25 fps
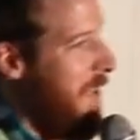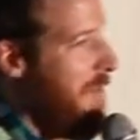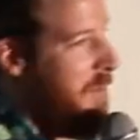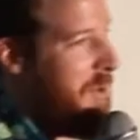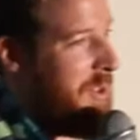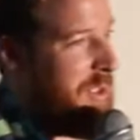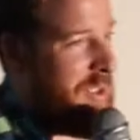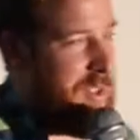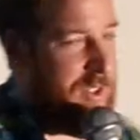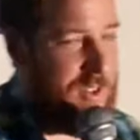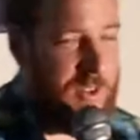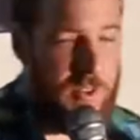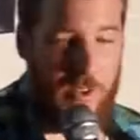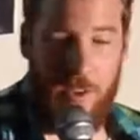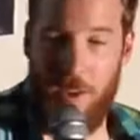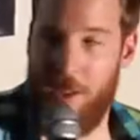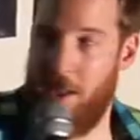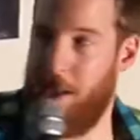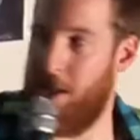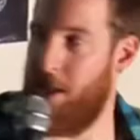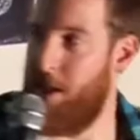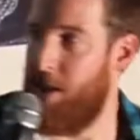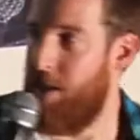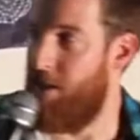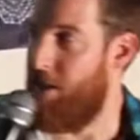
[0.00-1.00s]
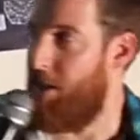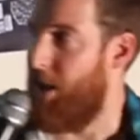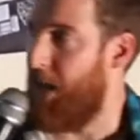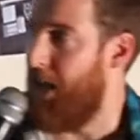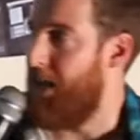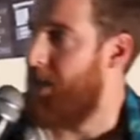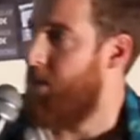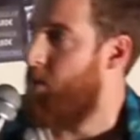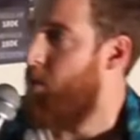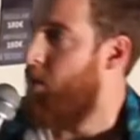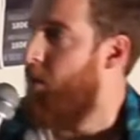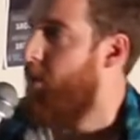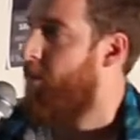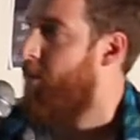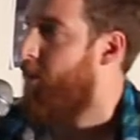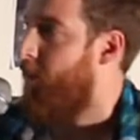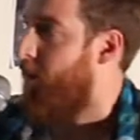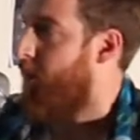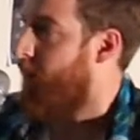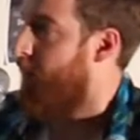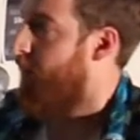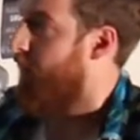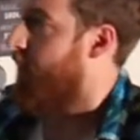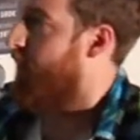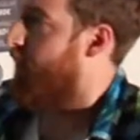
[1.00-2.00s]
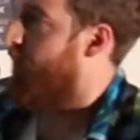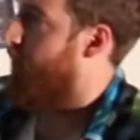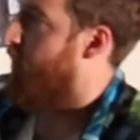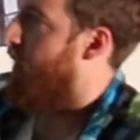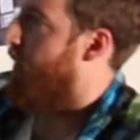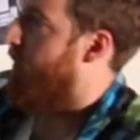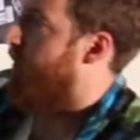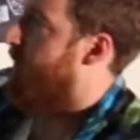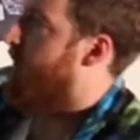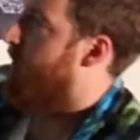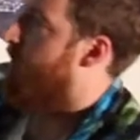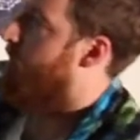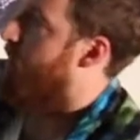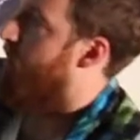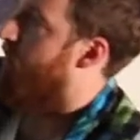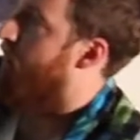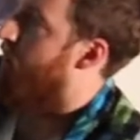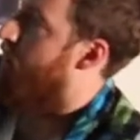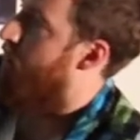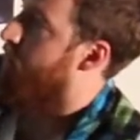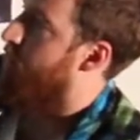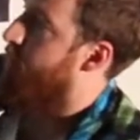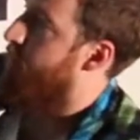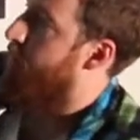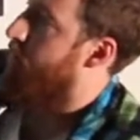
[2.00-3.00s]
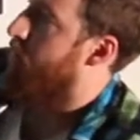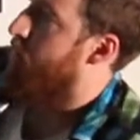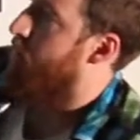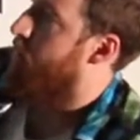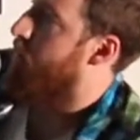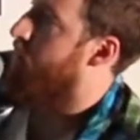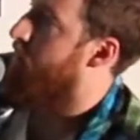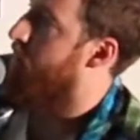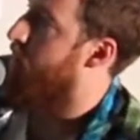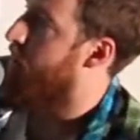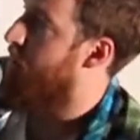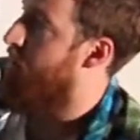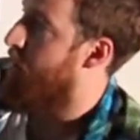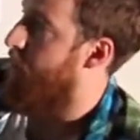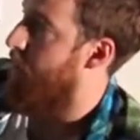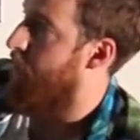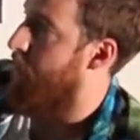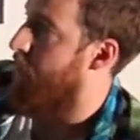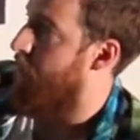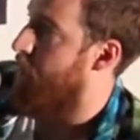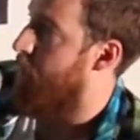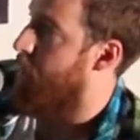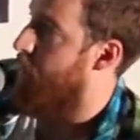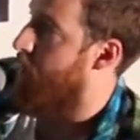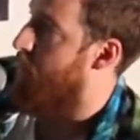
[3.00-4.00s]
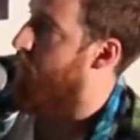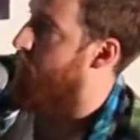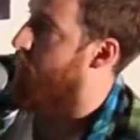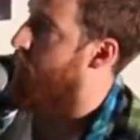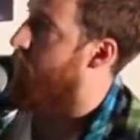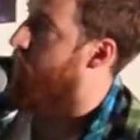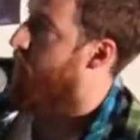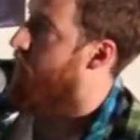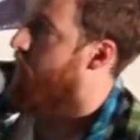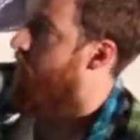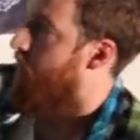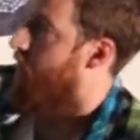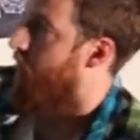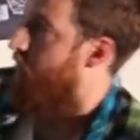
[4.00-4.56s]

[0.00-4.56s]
I want to do. In the last 12 months, I've traveled through a lot of countries, and um,